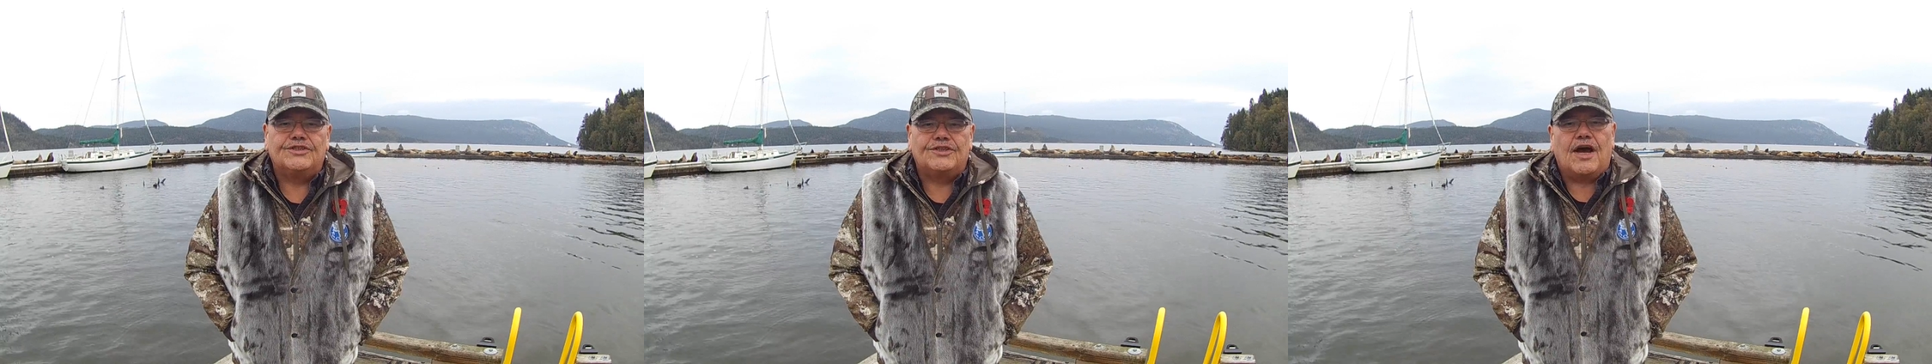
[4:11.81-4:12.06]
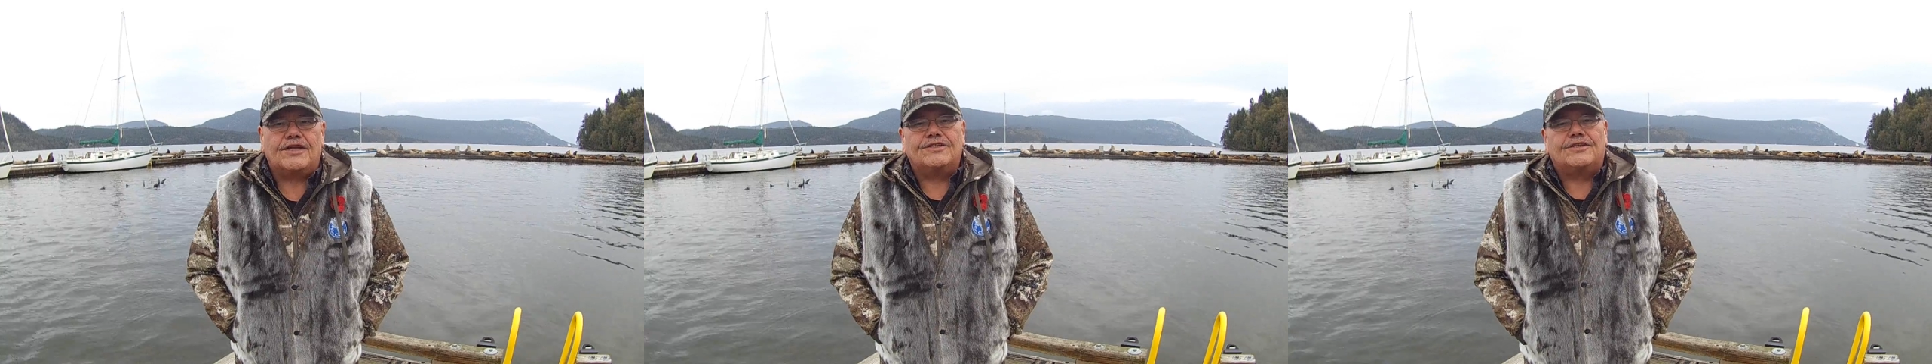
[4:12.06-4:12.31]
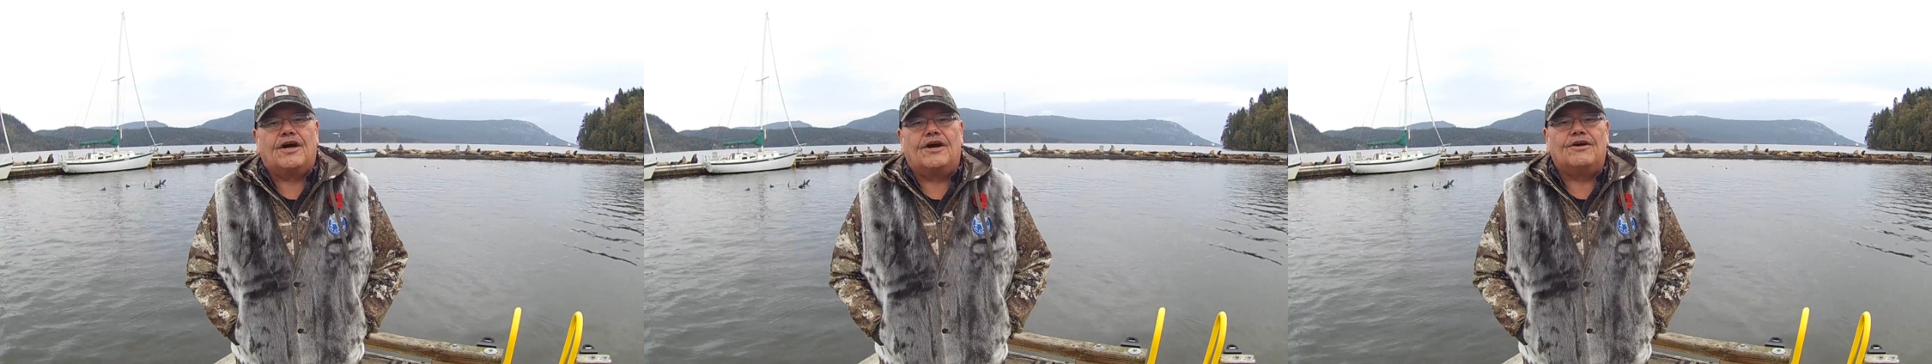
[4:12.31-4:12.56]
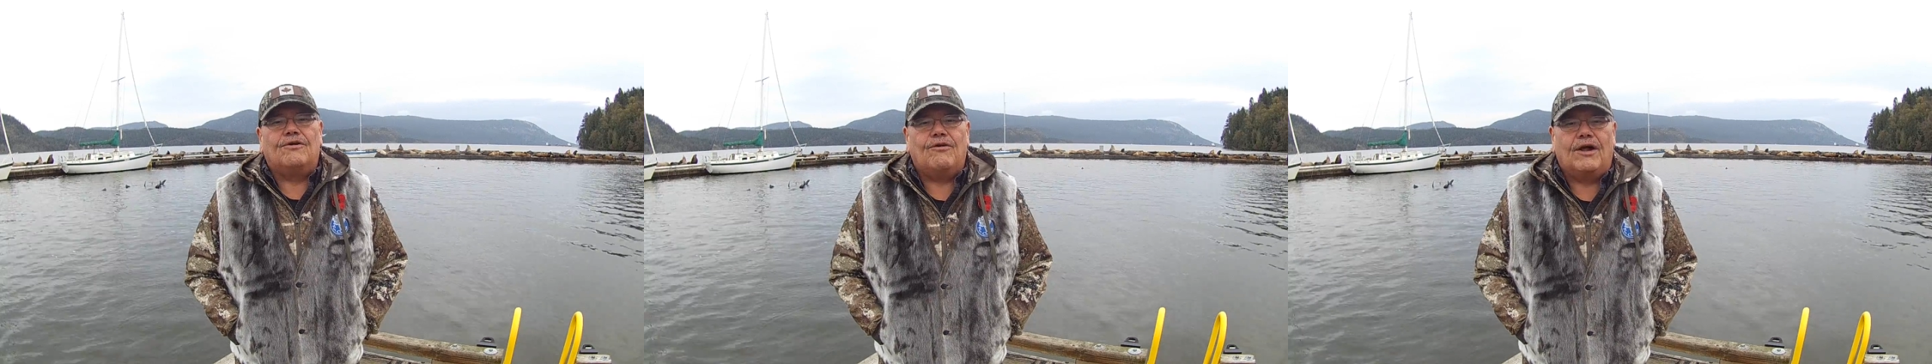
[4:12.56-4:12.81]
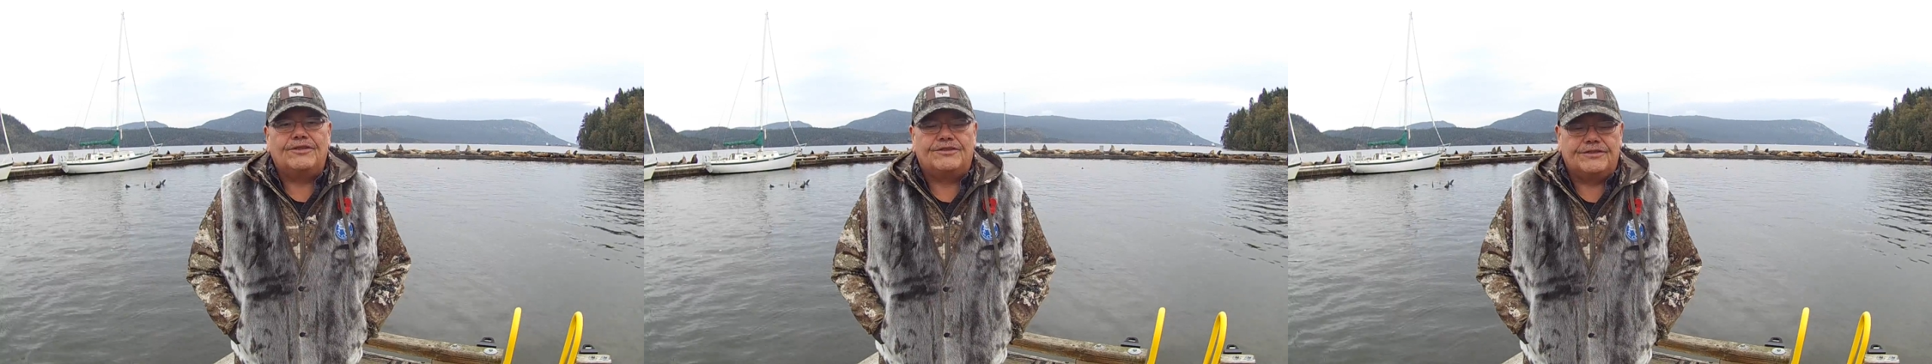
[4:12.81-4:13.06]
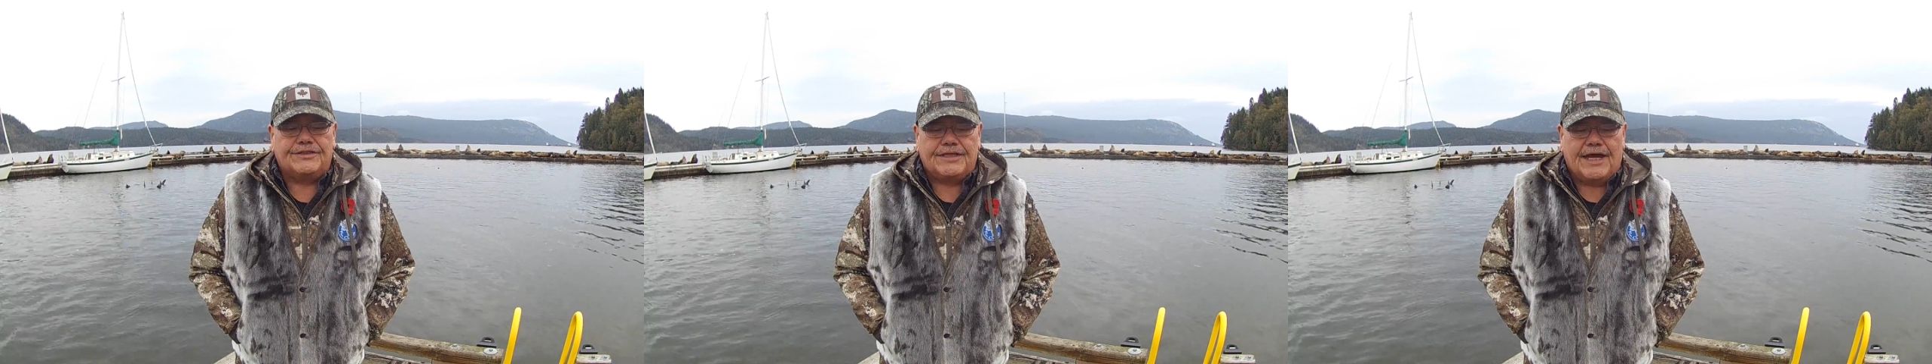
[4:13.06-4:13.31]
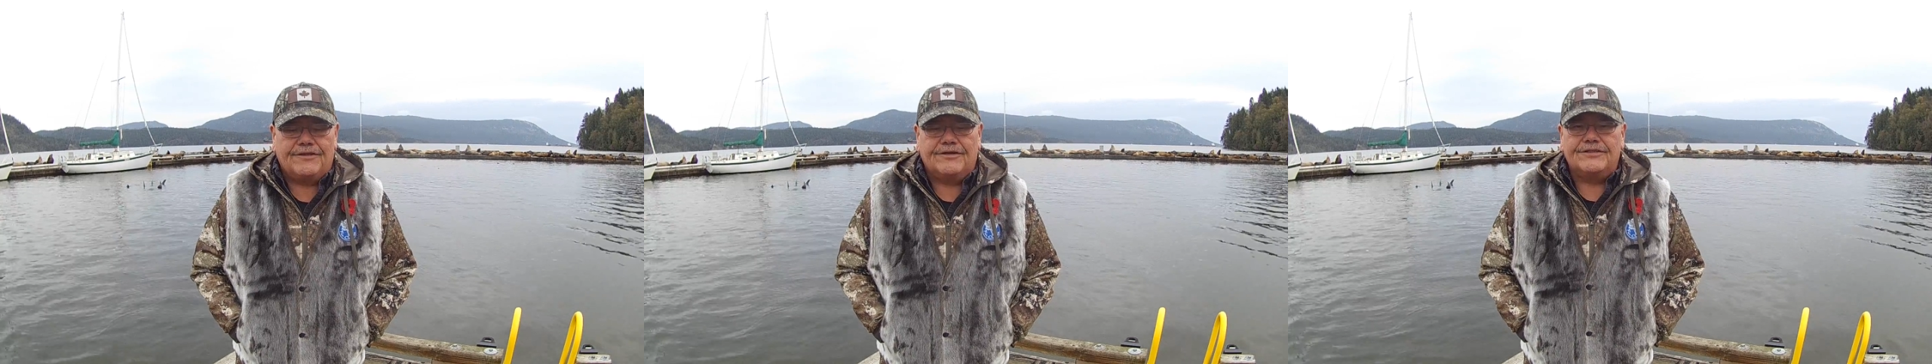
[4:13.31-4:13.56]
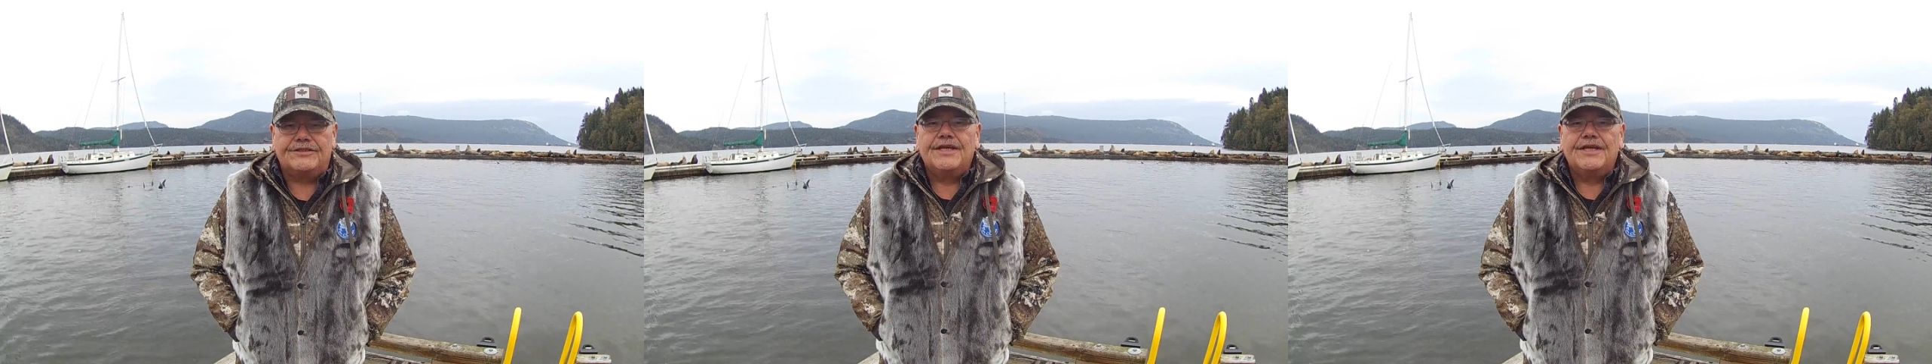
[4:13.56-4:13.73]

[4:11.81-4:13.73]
Dr. Carl Walters and others,